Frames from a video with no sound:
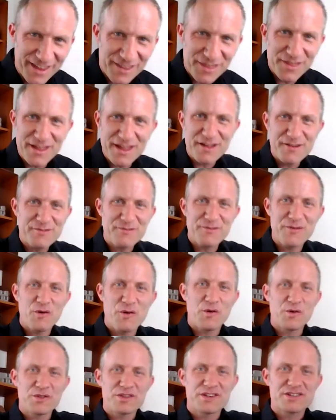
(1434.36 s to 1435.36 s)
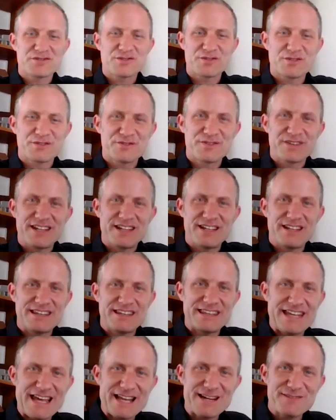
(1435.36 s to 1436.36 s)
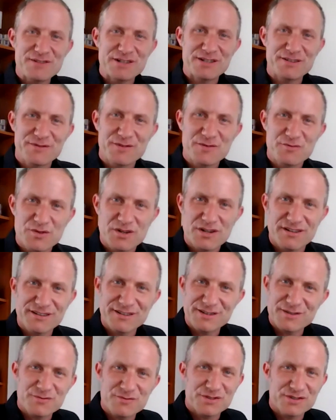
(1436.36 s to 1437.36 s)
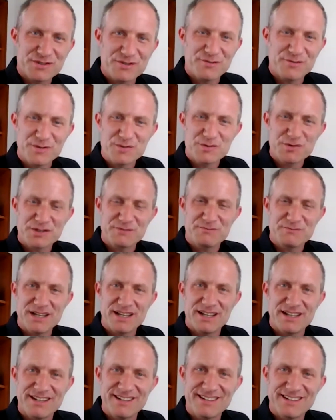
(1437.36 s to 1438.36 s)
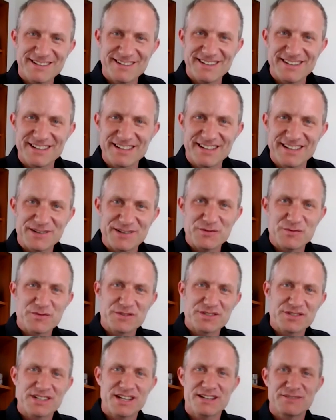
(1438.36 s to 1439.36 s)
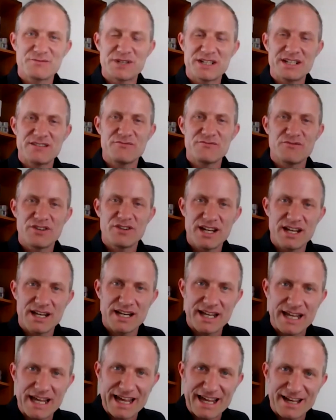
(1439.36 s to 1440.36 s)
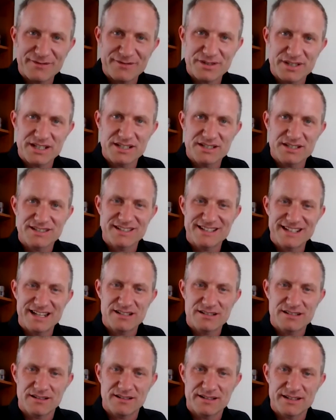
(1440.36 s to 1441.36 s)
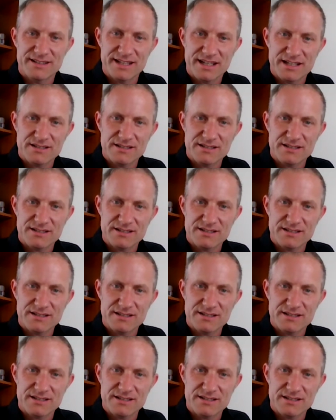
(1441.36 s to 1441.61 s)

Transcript: Therefore, the sort of the element of the work that was to fall to me, all of a sudden we didn't really have an Easter deadline.